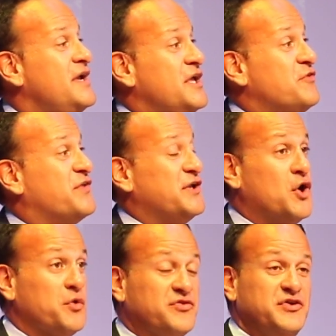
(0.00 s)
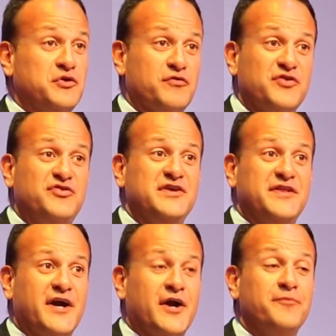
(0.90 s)
if they know there's a university
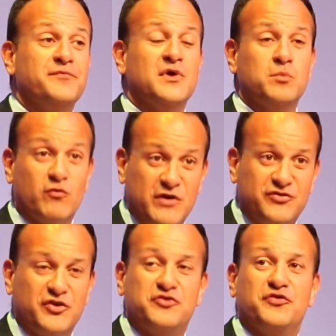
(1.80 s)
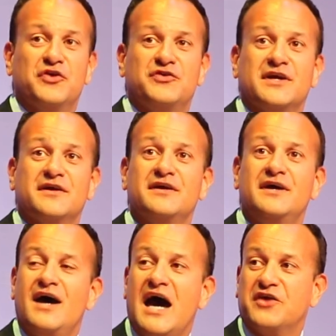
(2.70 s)
there for research funding
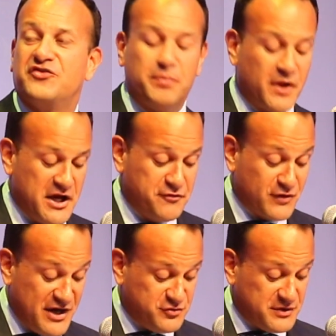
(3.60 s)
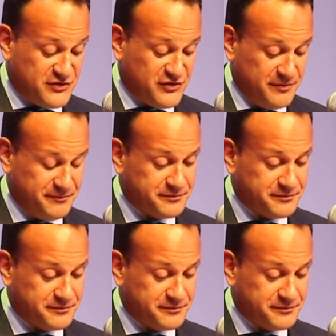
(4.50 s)
and a supply of graduates.